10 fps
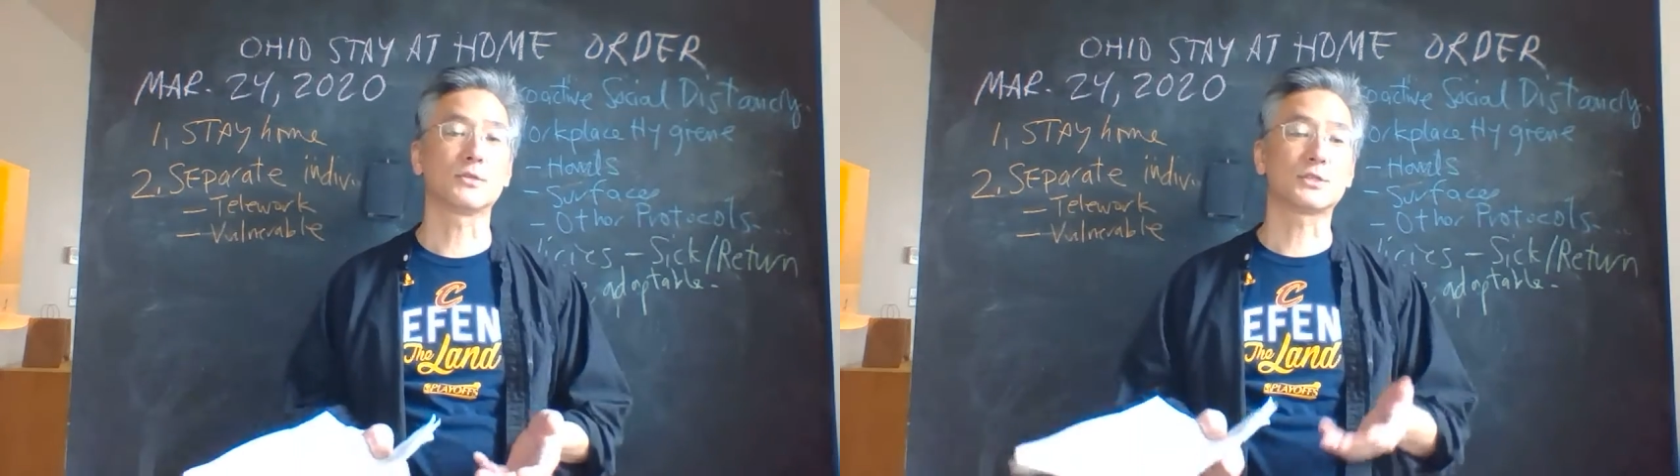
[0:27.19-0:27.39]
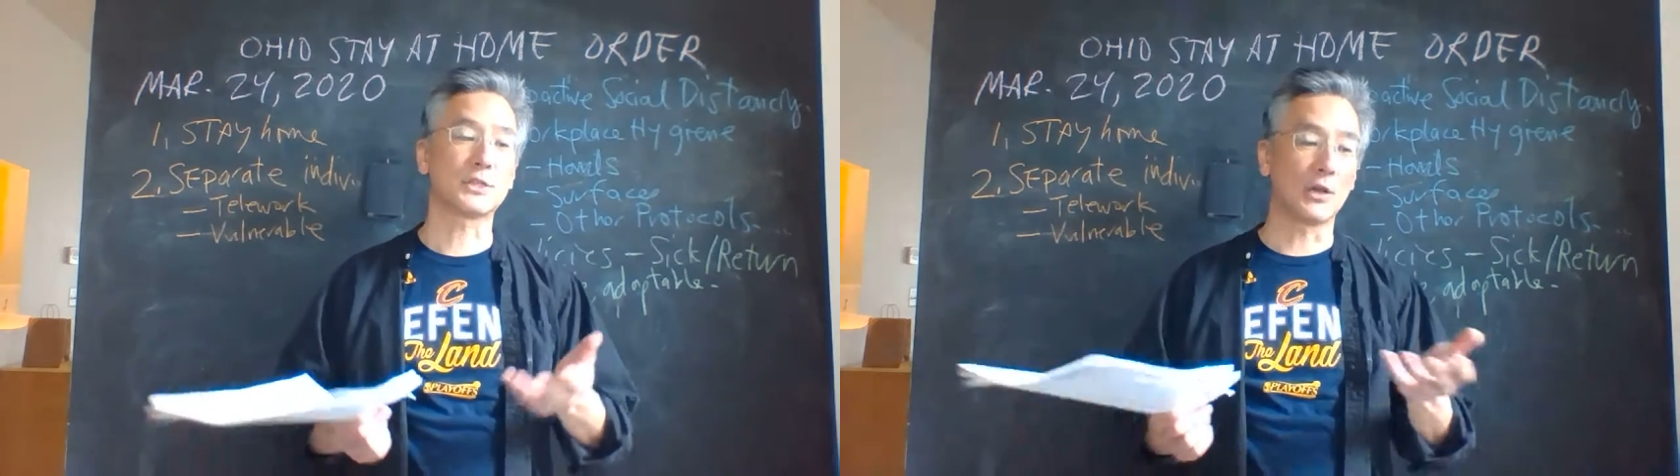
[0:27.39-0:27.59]

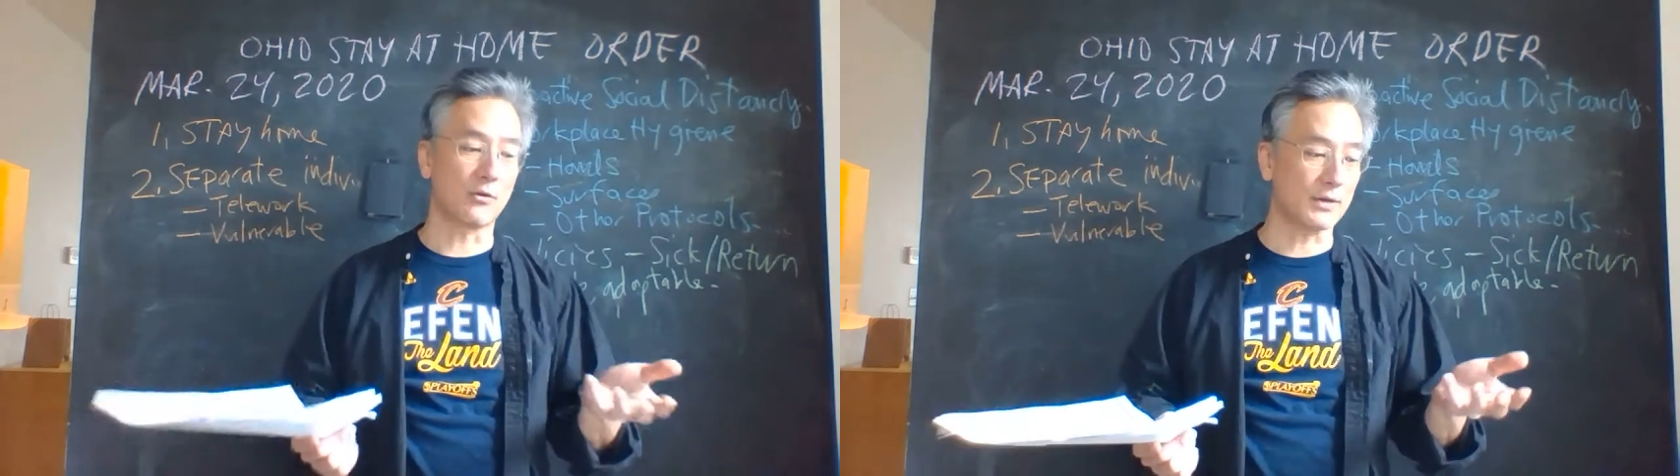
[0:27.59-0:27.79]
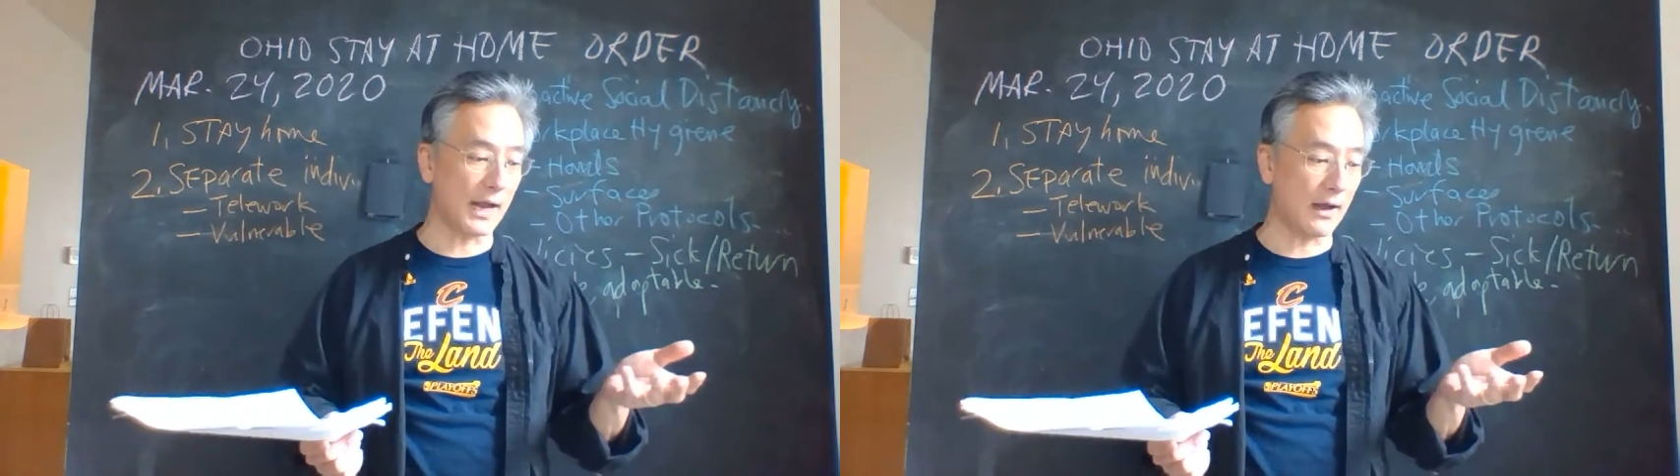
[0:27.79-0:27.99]
to
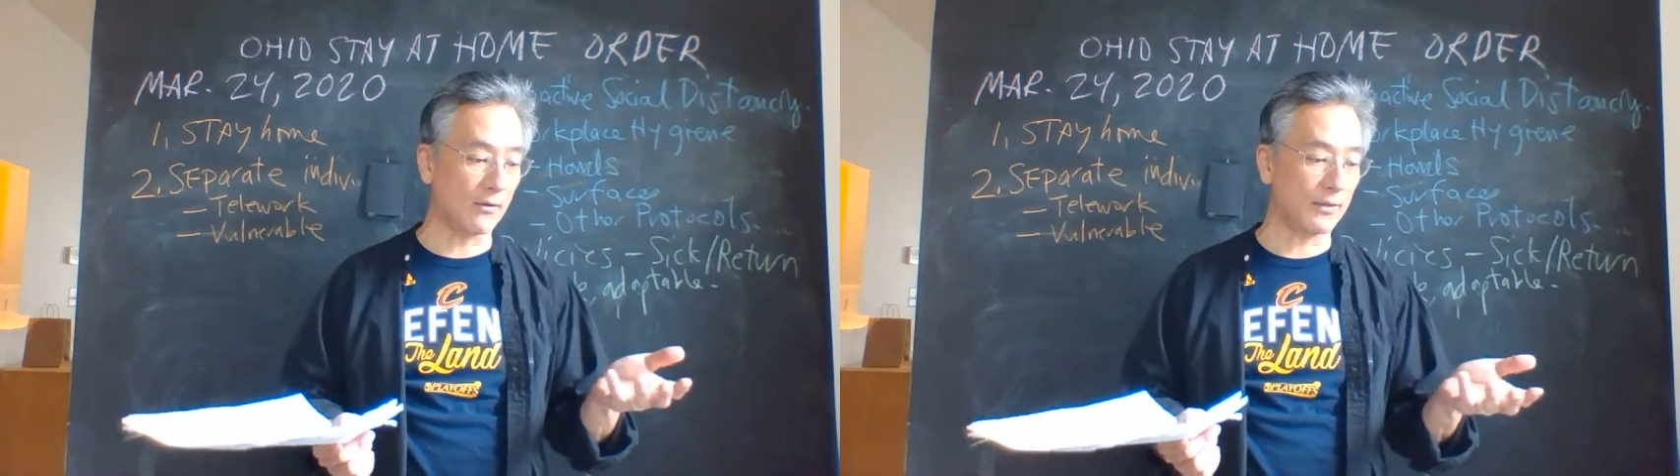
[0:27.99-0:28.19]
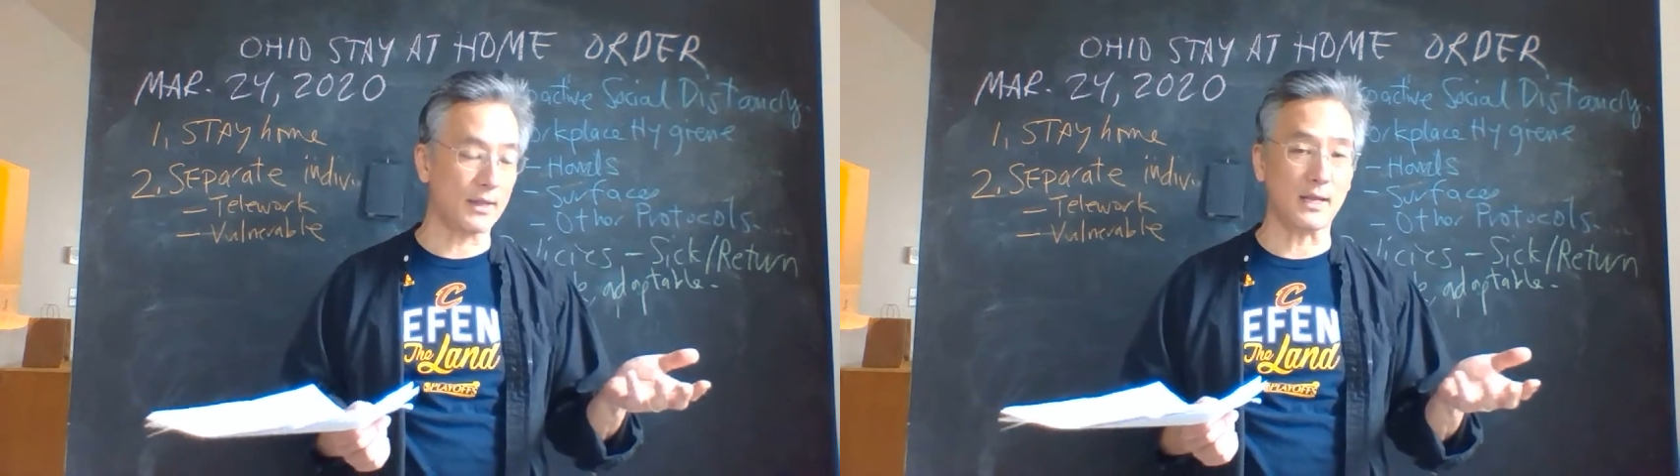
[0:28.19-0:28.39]
slow
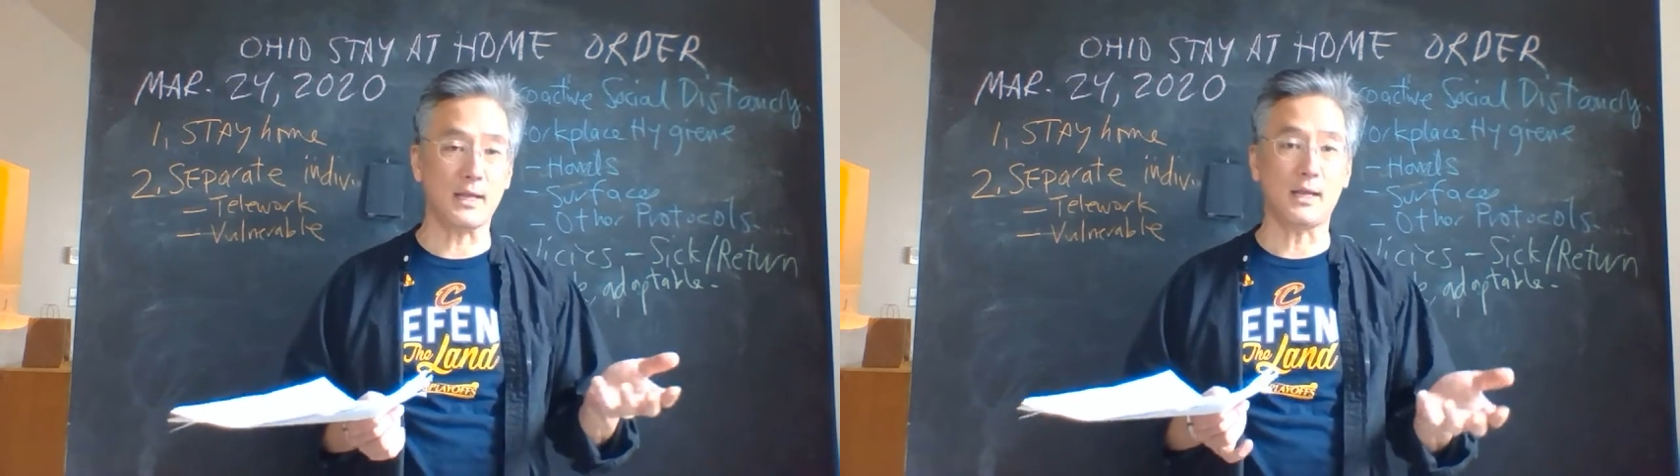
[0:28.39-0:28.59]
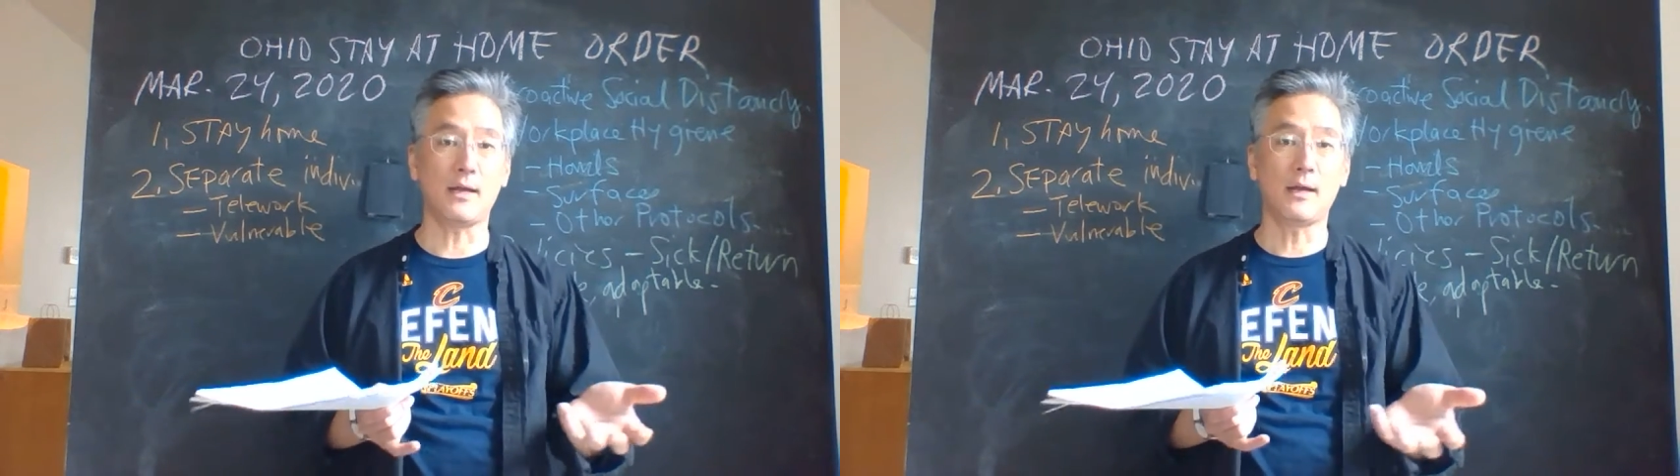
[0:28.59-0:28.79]
down
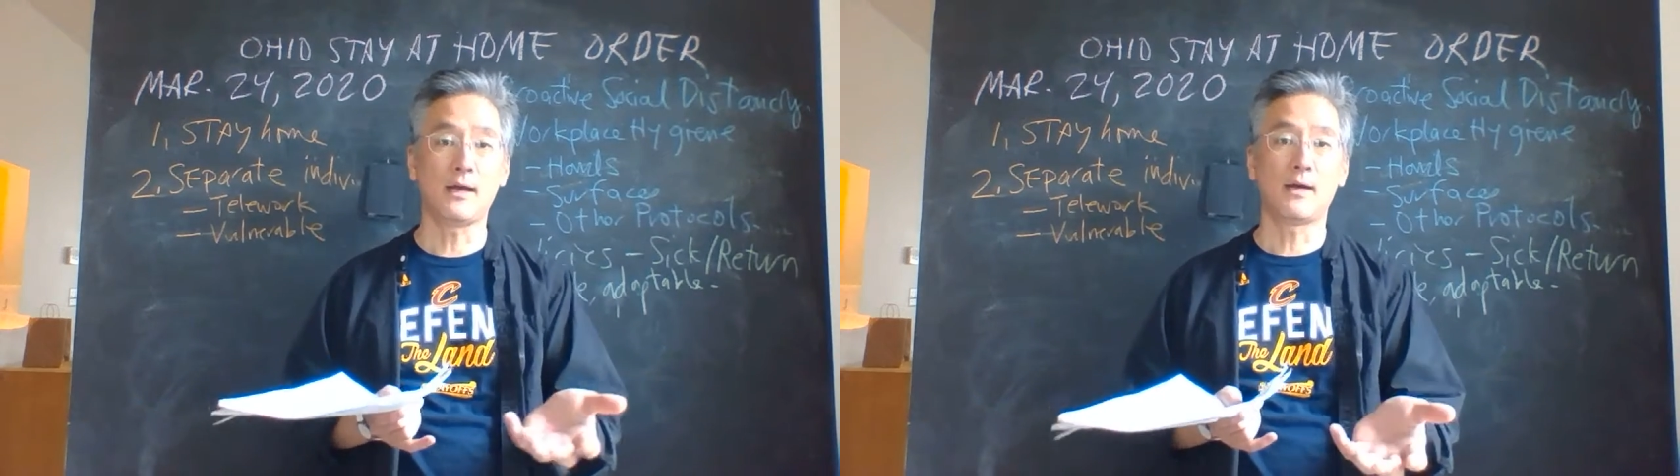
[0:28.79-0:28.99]
the